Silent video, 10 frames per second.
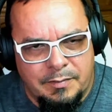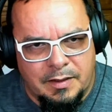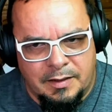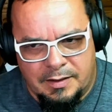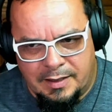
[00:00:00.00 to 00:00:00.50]

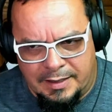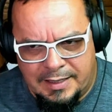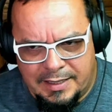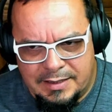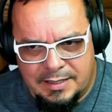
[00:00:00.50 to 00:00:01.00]

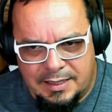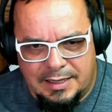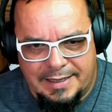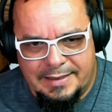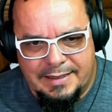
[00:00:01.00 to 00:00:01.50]
akin to
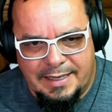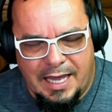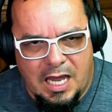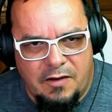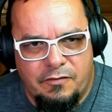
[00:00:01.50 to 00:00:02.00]
link
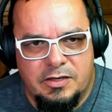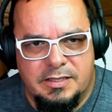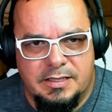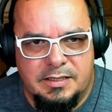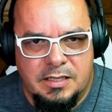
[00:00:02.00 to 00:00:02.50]
decay
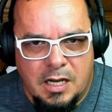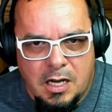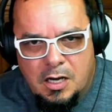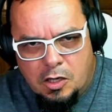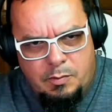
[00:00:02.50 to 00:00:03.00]
versus,
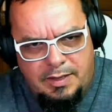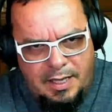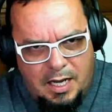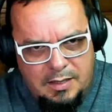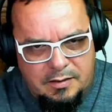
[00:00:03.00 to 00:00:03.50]
oh my
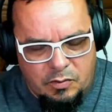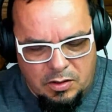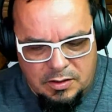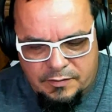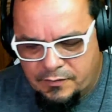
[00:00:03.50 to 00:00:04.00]
God, the
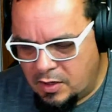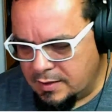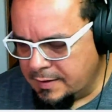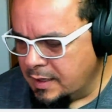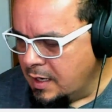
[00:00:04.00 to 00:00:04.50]
world is
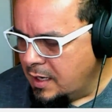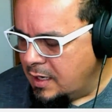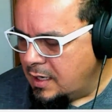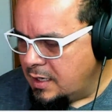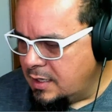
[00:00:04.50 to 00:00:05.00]
falling.
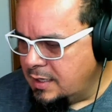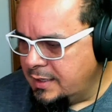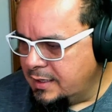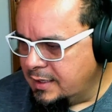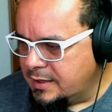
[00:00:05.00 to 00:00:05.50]

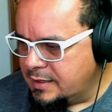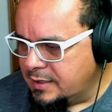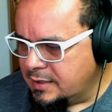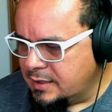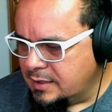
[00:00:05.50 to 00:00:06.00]
And I
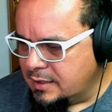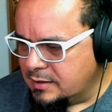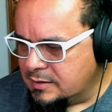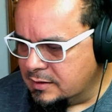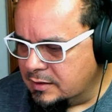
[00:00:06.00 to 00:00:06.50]
think
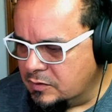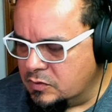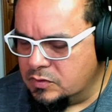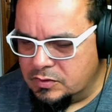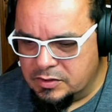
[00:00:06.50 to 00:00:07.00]
that
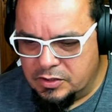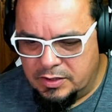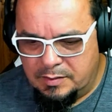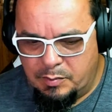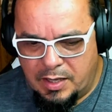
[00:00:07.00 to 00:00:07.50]
Google is
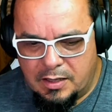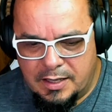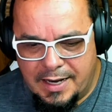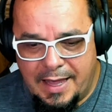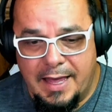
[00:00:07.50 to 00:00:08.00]
getting better
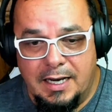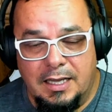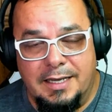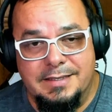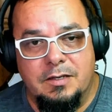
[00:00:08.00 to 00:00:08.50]
at
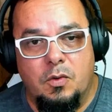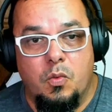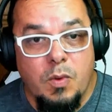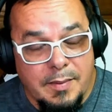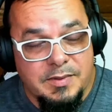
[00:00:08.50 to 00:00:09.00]

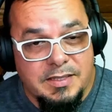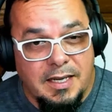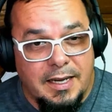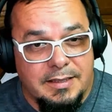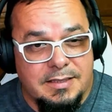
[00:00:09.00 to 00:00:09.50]
analyzing
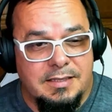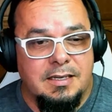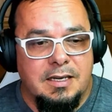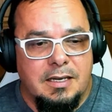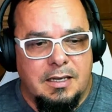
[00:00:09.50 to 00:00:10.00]
websites,
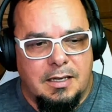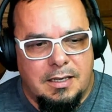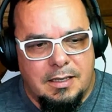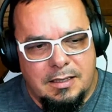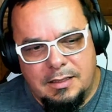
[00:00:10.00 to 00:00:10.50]

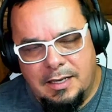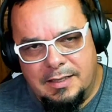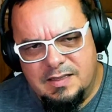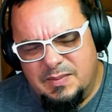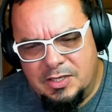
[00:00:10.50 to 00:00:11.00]

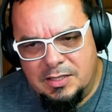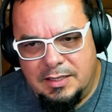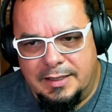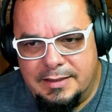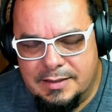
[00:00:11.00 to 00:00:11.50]
not so much
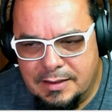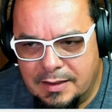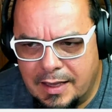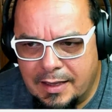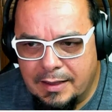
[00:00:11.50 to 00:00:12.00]
links.
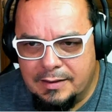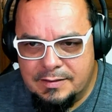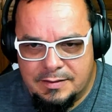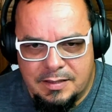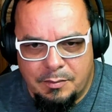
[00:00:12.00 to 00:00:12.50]

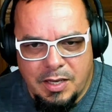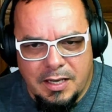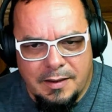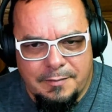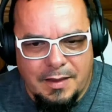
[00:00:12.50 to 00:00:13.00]
And to me,